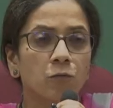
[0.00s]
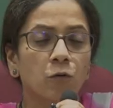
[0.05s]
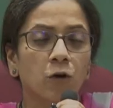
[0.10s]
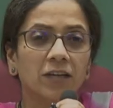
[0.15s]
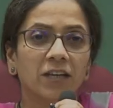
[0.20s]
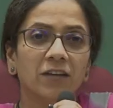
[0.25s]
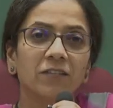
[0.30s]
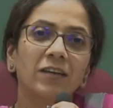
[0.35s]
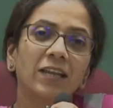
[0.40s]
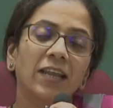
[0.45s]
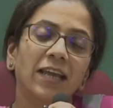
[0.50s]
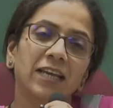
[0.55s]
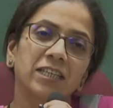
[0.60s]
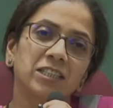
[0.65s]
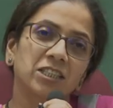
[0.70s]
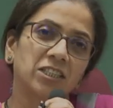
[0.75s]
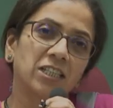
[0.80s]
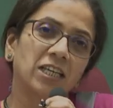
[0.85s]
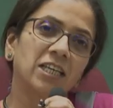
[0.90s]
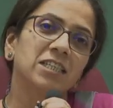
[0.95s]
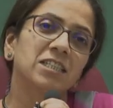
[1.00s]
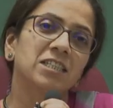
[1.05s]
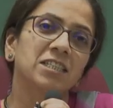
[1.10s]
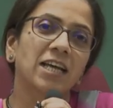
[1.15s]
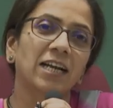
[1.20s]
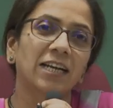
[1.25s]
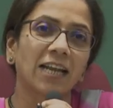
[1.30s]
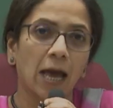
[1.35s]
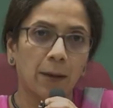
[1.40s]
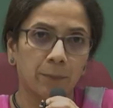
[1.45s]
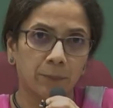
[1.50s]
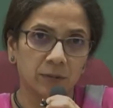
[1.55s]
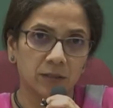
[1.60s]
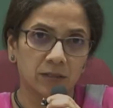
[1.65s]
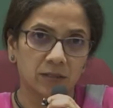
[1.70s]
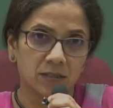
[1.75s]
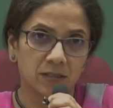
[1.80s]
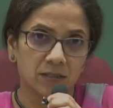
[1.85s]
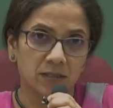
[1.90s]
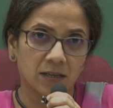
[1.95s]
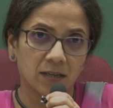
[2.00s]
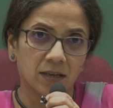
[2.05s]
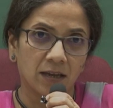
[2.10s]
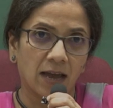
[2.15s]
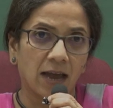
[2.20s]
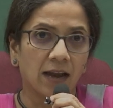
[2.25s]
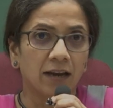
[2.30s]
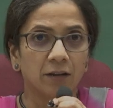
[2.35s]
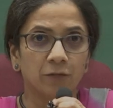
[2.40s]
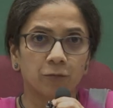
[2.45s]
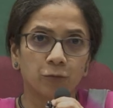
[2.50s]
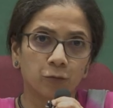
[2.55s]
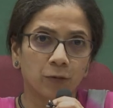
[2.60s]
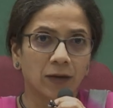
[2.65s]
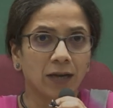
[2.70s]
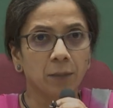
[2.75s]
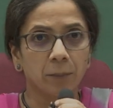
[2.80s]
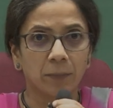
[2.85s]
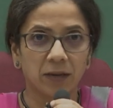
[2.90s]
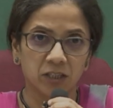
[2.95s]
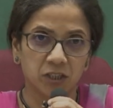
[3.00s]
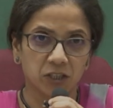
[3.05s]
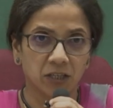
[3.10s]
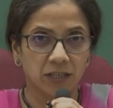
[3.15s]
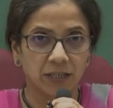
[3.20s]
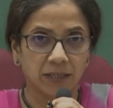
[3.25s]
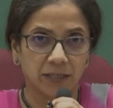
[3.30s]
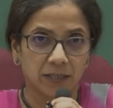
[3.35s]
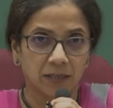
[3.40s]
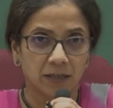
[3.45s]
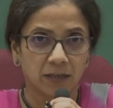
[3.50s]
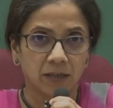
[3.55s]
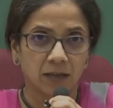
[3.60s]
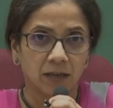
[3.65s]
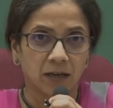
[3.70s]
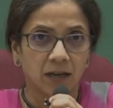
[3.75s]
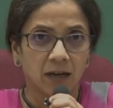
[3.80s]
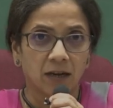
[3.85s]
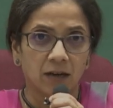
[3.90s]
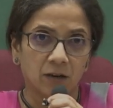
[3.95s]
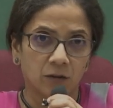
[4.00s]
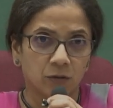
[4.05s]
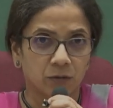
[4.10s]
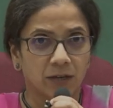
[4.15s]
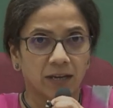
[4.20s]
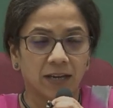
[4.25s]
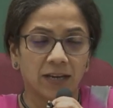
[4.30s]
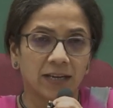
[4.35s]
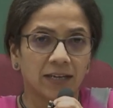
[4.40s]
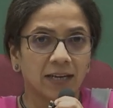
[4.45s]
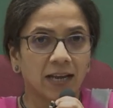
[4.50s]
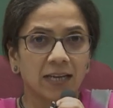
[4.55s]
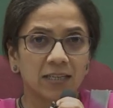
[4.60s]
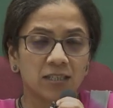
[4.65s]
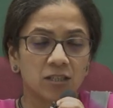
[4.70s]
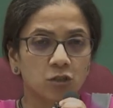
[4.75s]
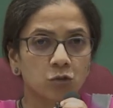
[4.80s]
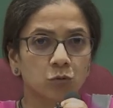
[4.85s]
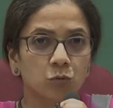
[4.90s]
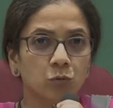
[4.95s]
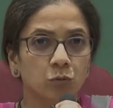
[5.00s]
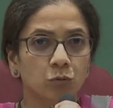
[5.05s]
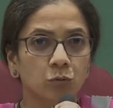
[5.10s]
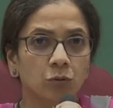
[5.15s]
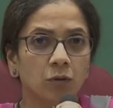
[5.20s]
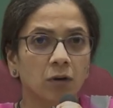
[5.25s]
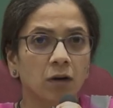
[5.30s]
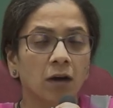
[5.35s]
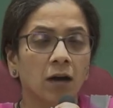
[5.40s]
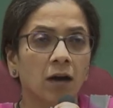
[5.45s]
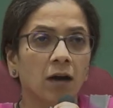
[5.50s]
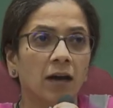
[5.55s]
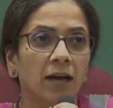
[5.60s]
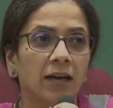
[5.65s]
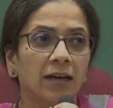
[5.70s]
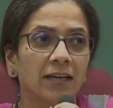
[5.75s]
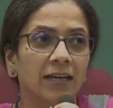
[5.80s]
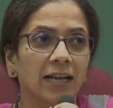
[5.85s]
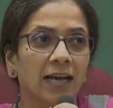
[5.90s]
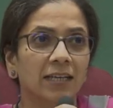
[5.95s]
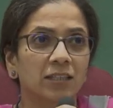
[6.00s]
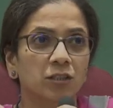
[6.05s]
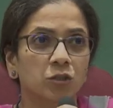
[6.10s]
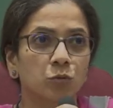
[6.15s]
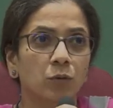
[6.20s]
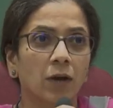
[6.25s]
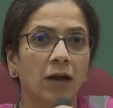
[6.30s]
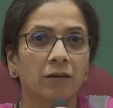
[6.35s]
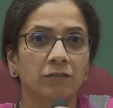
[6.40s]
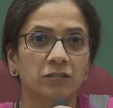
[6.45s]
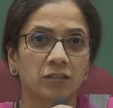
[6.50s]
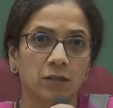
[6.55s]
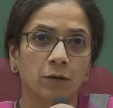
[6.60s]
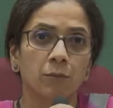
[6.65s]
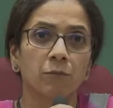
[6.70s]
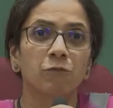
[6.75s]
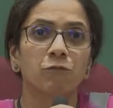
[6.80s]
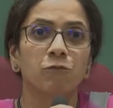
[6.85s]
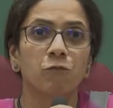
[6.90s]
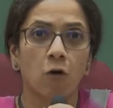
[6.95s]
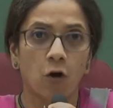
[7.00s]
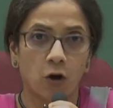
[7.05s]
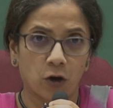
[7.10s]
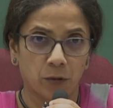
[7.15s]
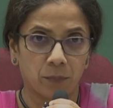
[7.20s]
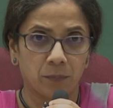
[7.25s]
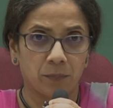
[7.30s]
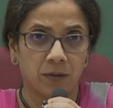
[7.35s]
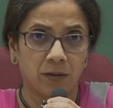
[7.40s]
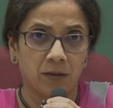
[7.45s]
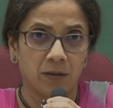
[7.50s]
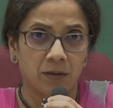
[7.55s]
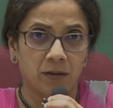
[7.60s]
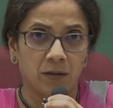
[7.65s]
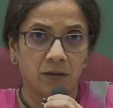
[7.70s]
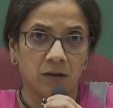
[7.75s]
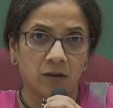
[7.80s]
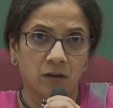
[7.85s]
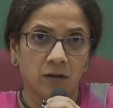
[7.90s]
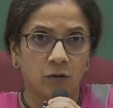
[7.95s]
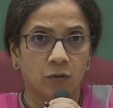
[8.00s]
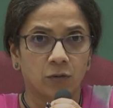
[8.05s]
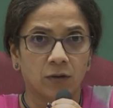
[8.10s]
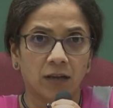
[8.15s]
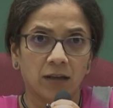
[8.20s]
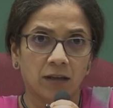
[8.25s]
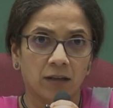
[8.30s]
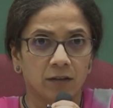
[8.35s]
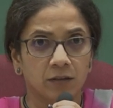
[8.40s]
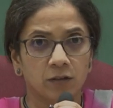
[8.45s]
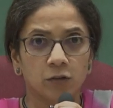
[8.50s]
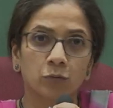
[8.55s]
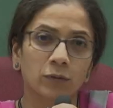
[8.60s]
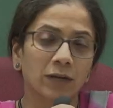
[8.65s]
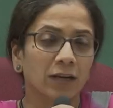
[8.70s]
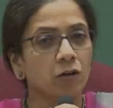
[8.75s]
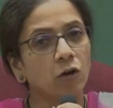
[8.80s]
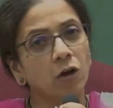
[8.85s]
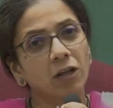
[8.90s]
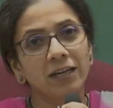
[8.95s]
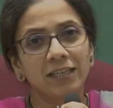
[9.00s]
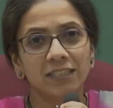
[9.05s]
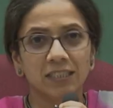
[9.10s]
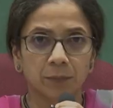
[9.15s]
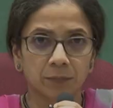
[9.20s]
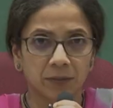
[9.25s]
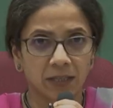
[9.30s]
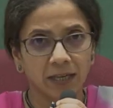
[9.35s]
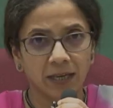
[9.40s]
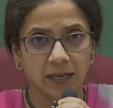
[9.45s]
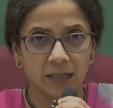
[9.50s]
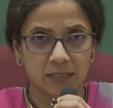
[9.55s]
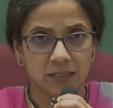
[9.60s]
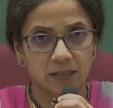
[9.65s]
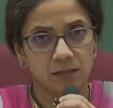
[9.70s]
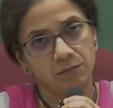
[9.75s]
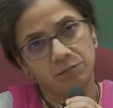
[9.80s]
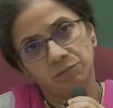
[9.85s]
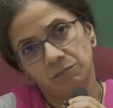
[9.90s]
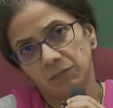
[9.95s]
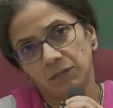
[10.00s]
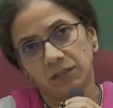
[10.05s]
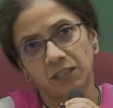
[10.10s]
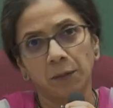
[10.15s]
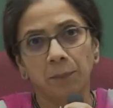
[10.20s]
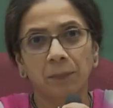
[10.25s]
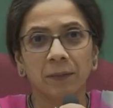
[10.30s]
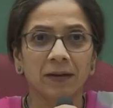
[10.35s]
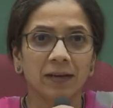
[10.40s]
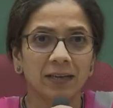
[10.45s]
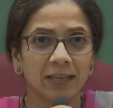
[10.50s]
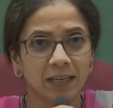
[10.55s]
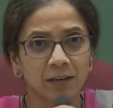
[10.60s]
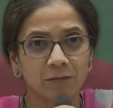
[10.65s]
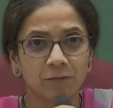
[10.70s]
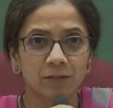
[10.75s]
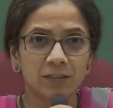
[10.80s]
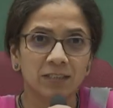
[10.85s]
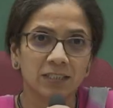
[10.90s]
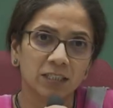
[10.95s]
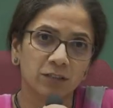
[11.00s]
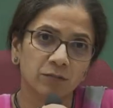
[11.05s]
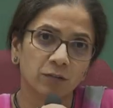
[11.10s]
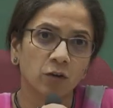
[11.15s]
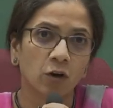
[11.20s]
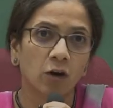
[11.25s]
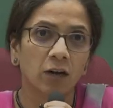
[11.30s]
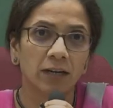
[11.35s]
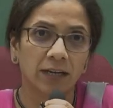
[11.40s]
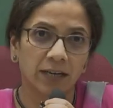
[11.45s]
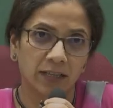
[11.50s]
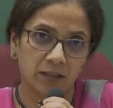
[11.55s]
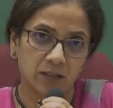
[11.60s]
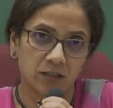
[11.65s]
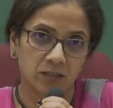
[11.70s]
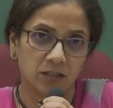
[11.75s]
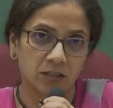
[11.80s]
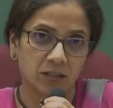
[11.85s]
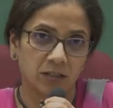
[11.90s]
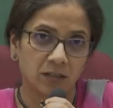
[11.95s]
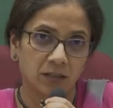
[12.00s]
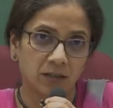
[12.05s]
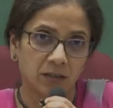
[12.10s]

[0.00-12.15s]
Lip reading: Whatever exchange that happens, and if you can measure it, okay, it has to have some form. Okay, you can call it something else, but typically in physics we call it energy.